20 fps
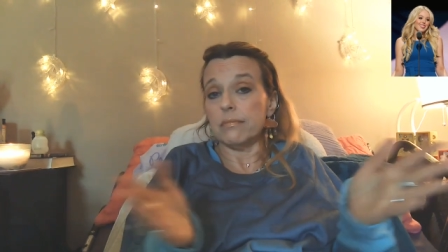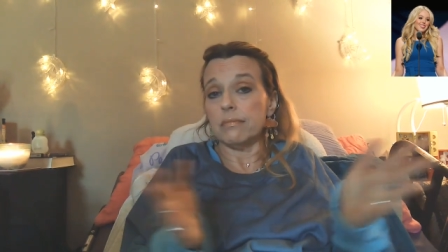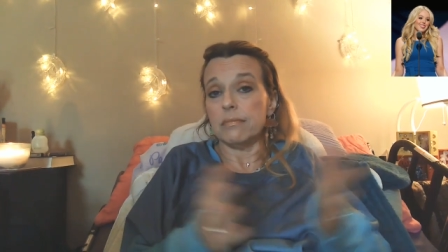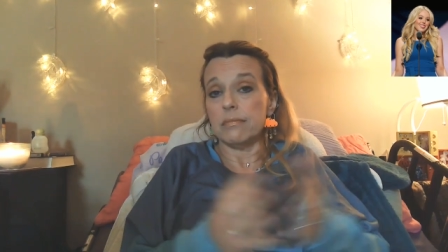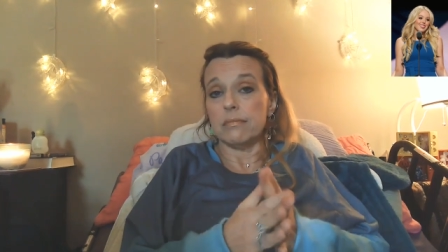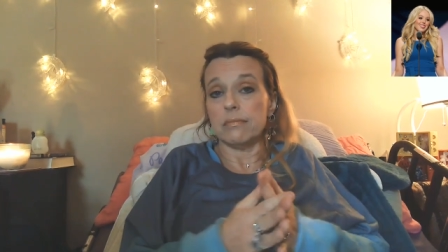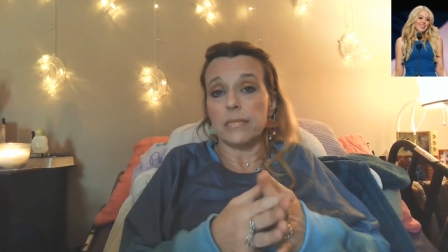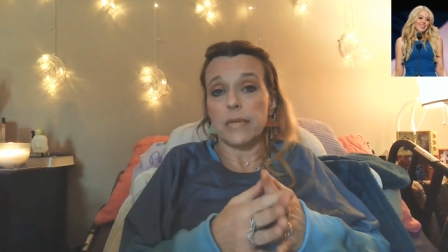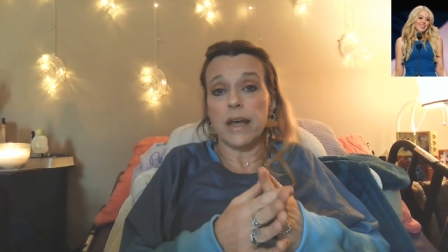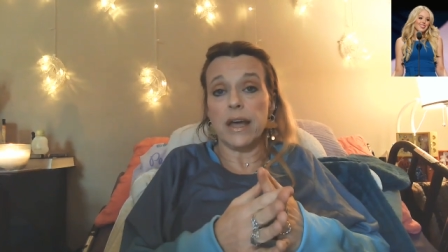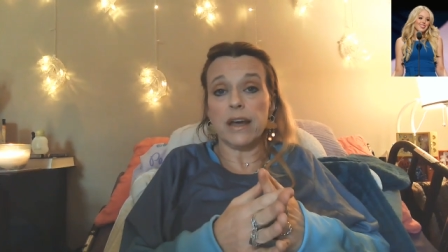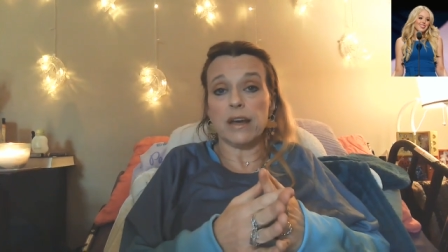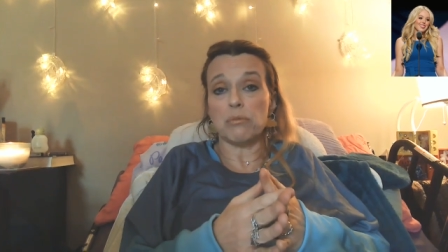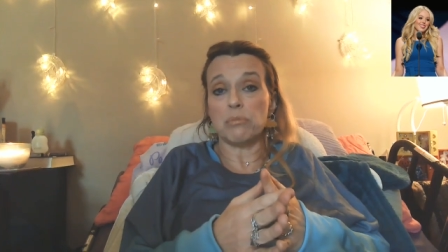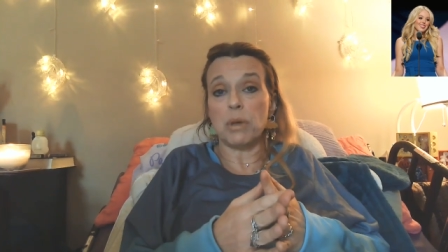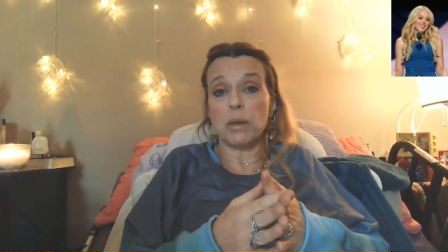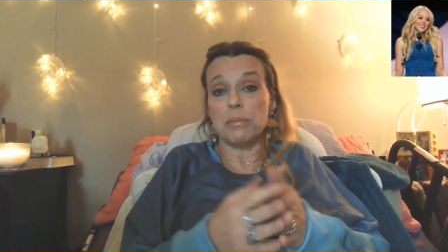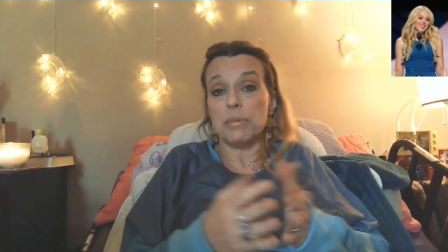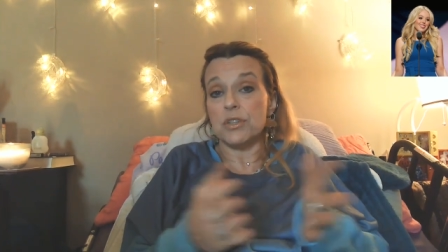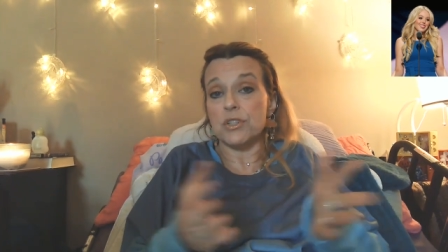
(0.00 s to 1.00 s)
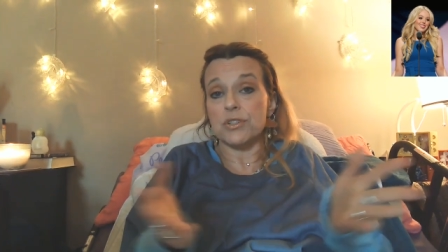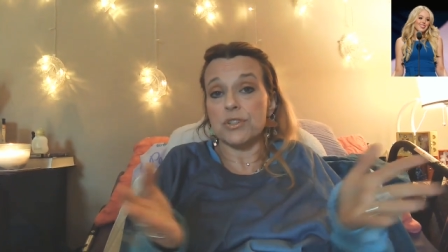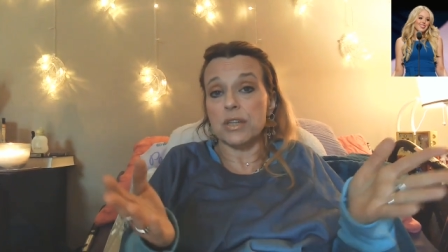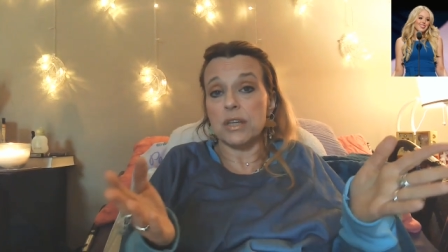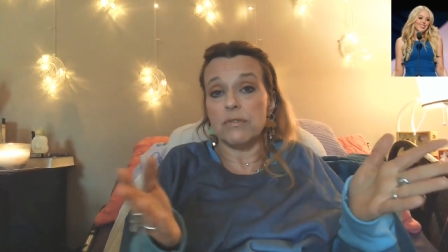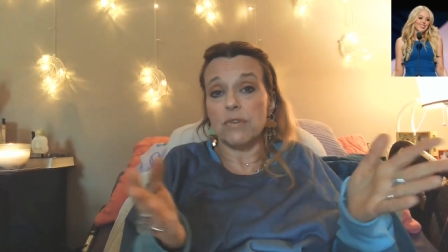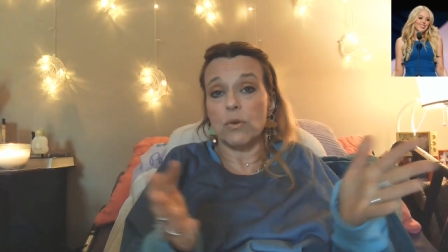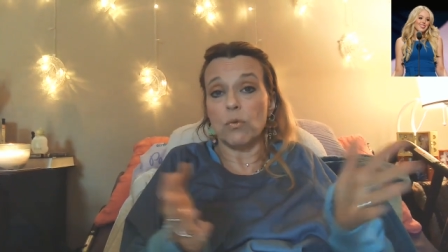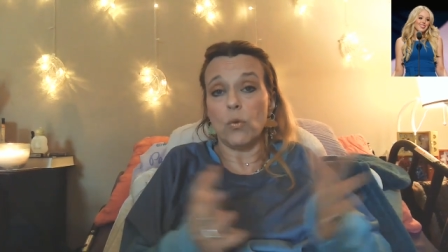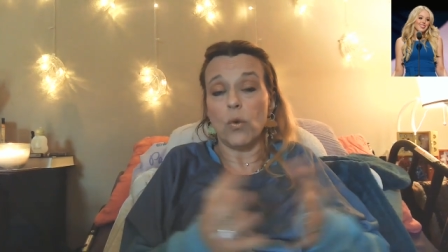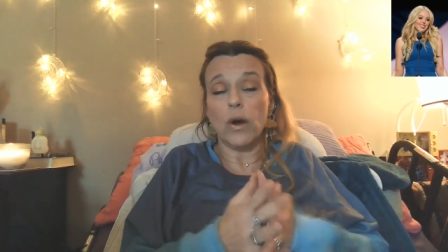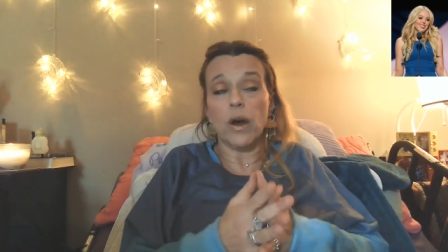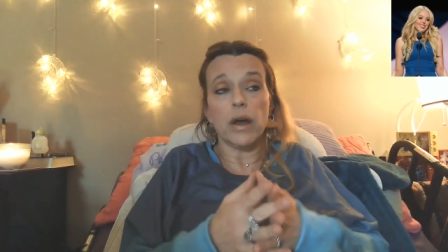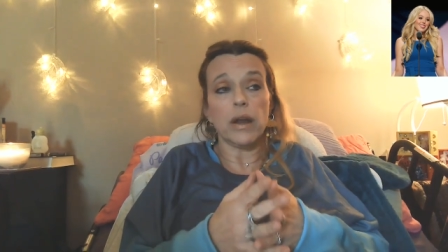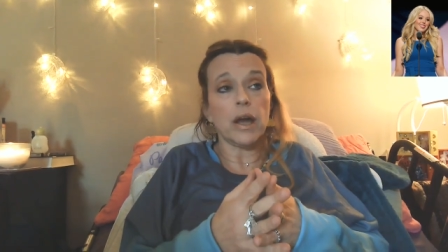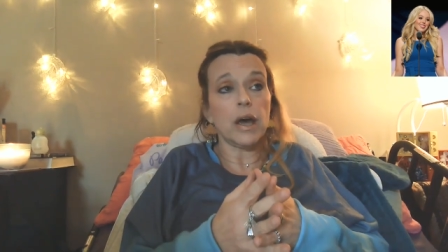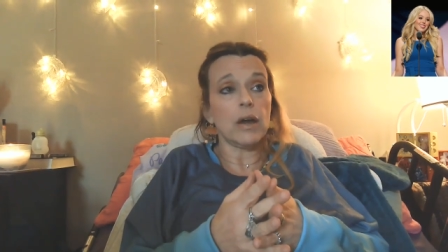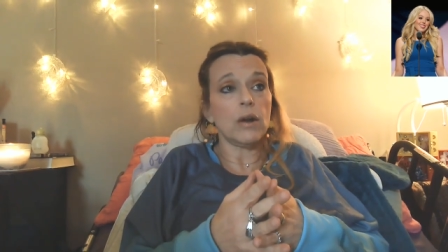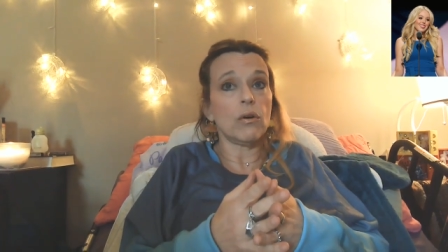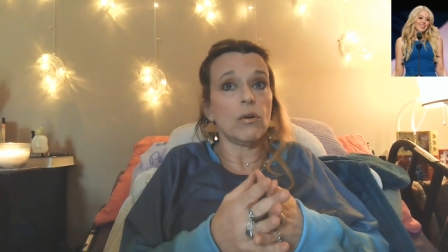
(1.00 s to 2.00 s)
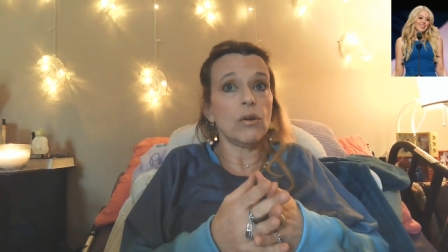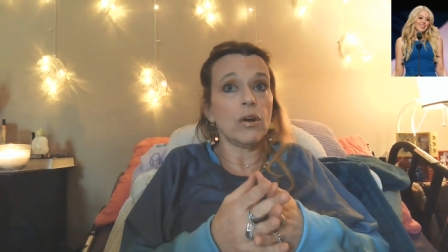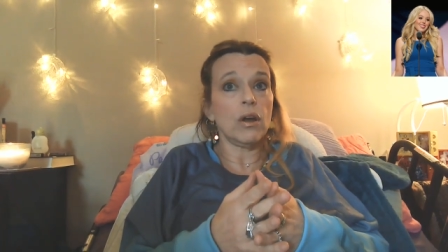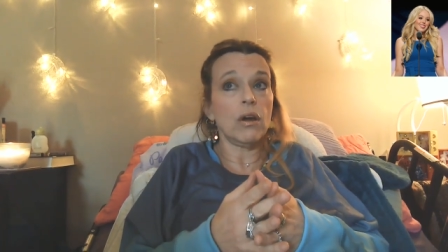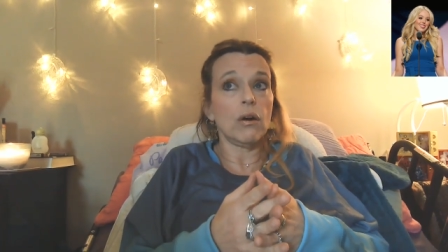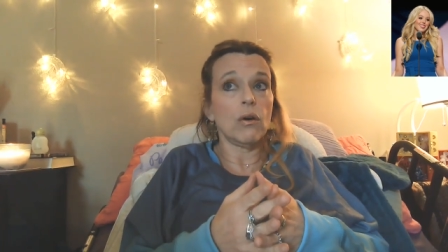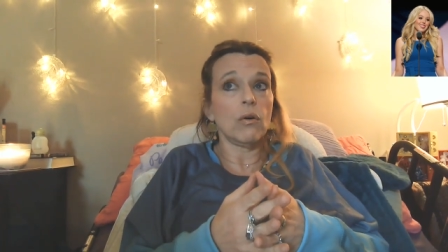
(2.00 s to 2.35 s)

heck, maybe just even one, I don't know.